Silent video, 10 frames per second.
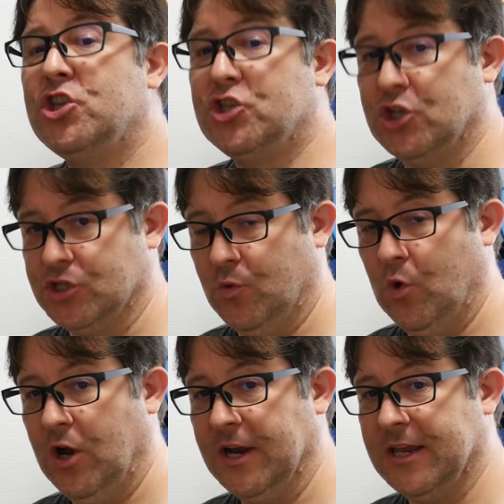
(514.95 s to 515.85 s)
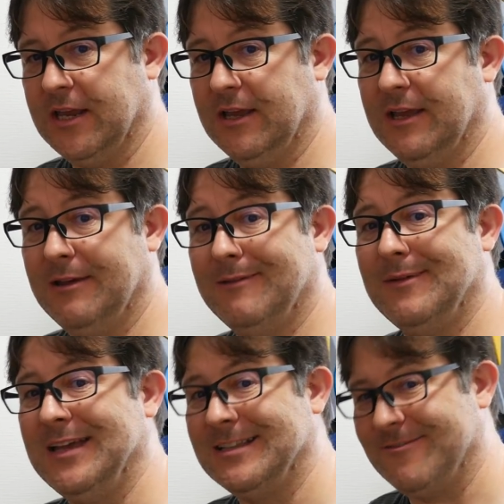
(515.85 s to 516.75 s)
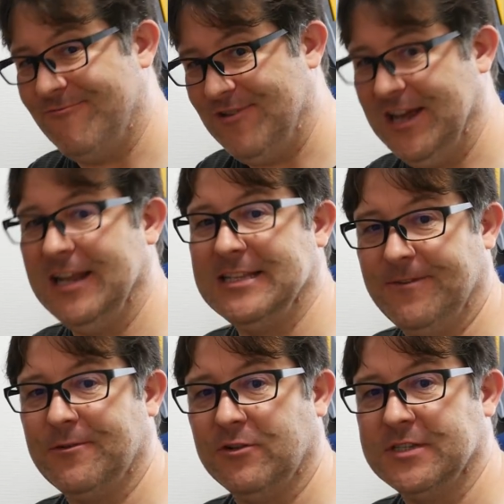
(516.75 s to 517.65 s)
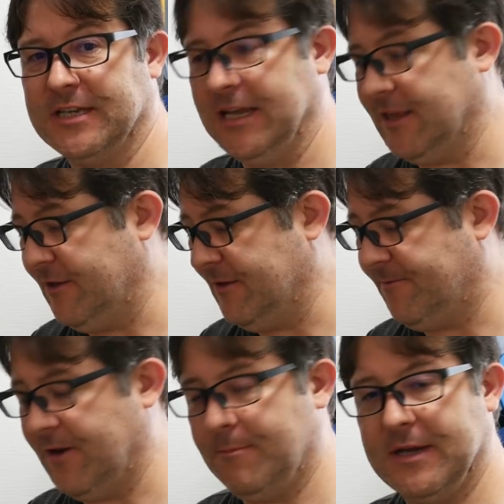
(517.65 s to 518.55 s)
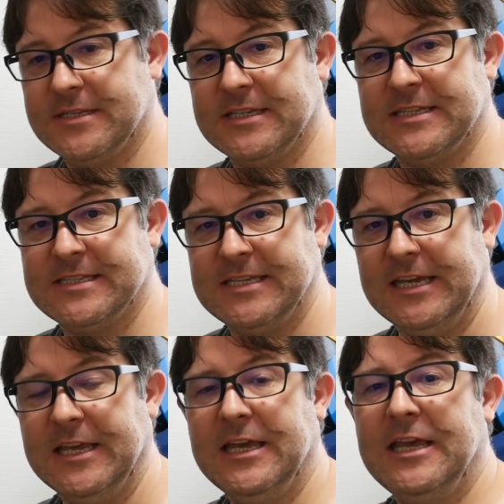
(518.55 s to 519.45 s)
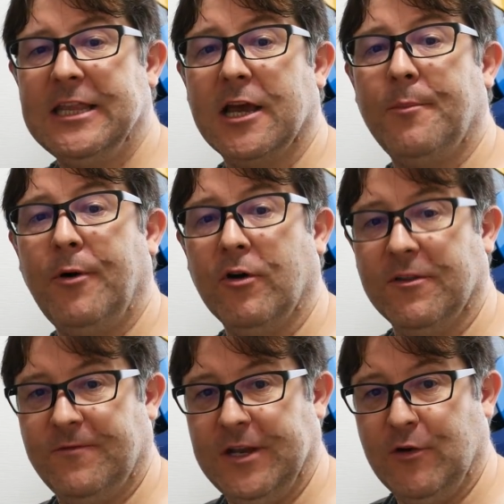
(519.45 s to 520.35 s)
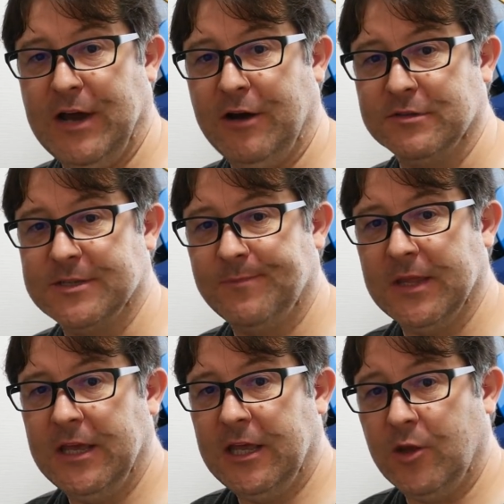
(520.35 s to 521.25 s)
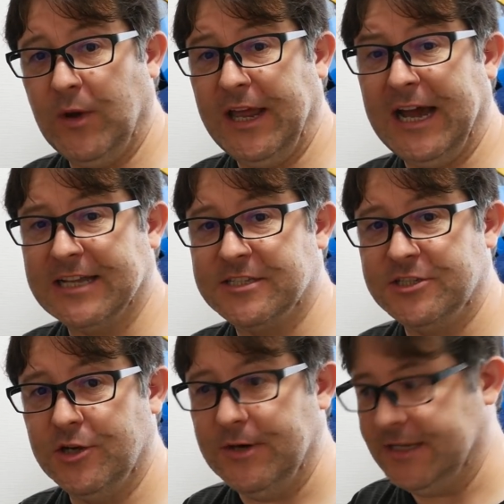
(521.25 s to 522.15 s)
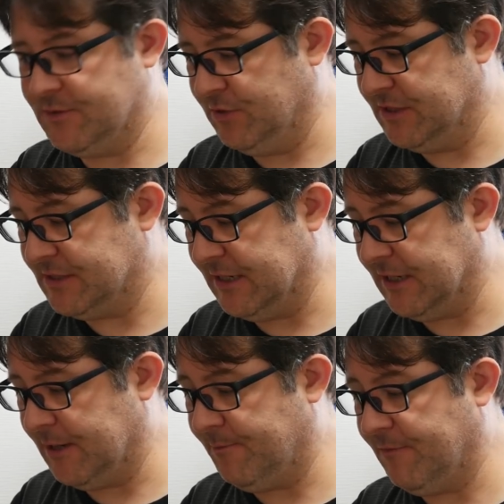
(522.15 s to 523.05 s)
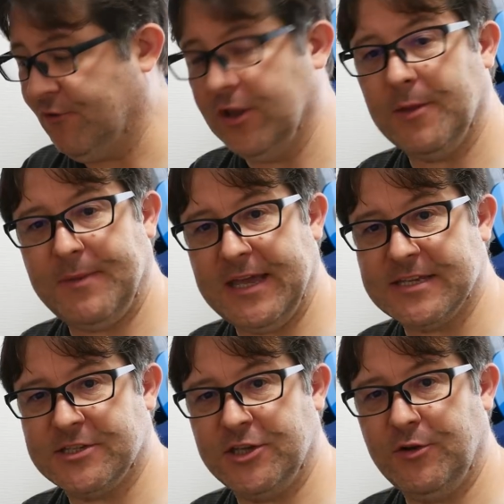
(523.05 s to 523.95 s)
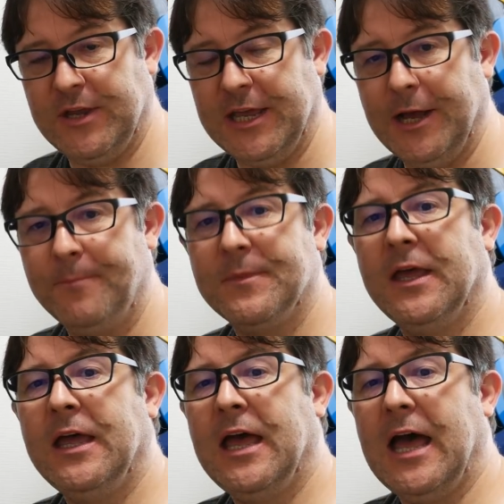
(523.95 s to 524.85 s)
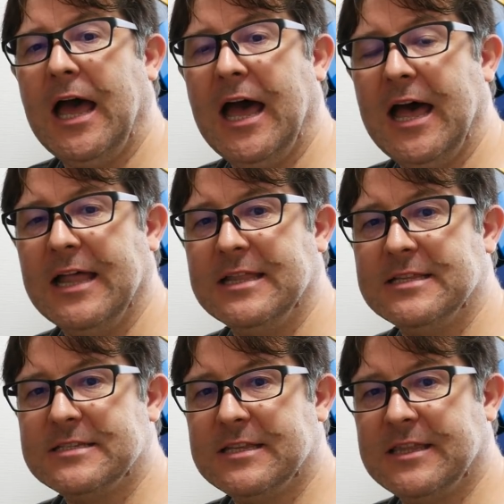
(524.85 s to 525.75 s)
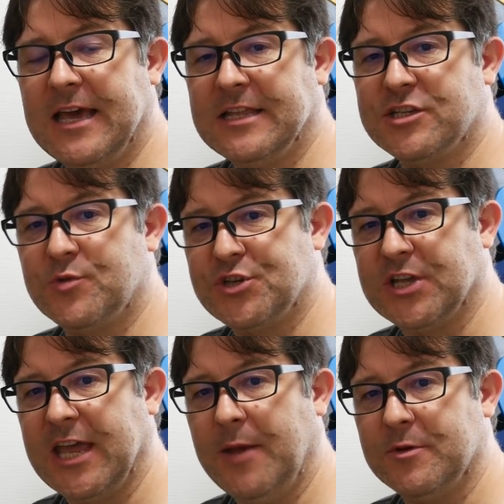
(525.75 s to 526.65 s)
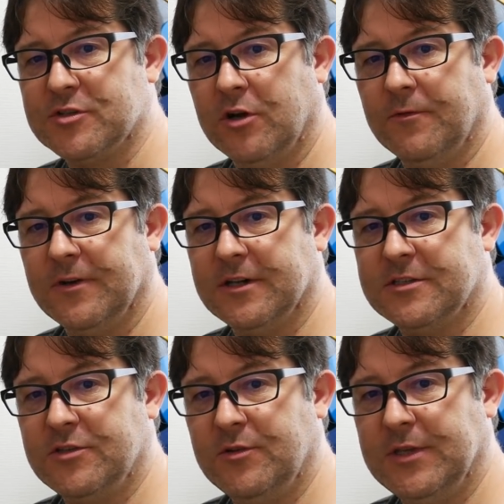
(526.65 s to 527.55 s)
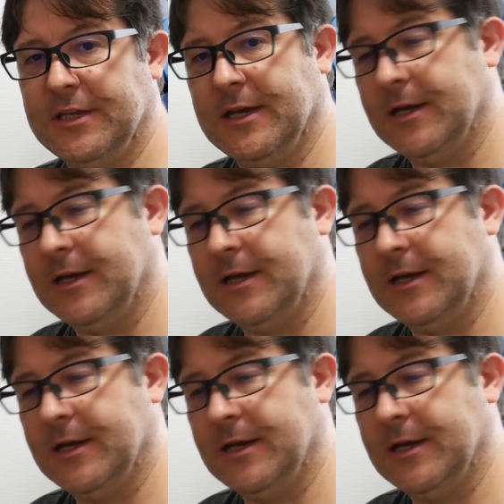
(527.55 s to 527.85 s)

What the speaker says: doesn't work. It's really difficult to get the FrameMeister to see the component video out. The way I had to do it was run the PS2 here, and then switch the cables over to the